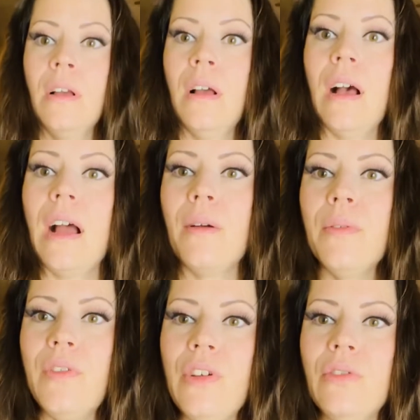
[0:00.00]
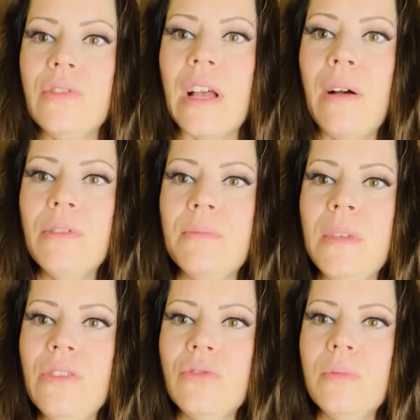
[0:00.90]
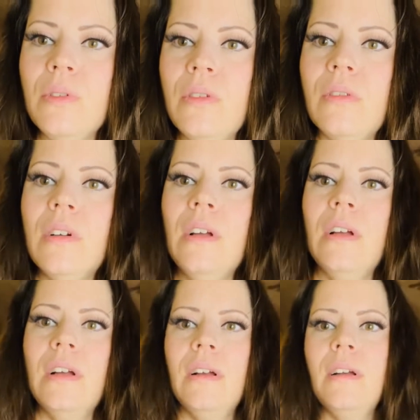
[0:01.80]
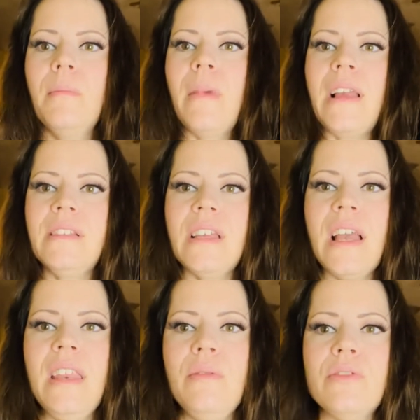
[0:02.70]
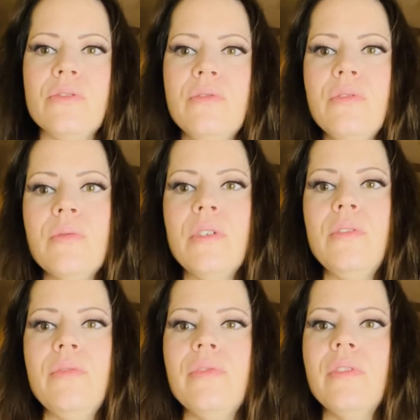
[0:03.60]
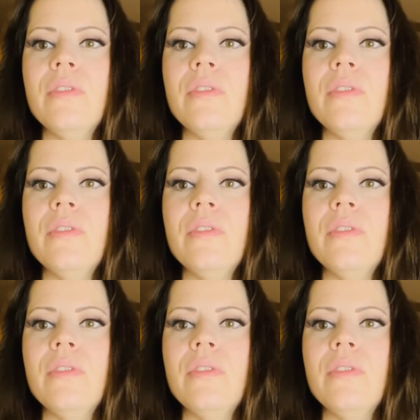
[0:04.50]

I refuse. I was miserable. My anxiety was through the roof.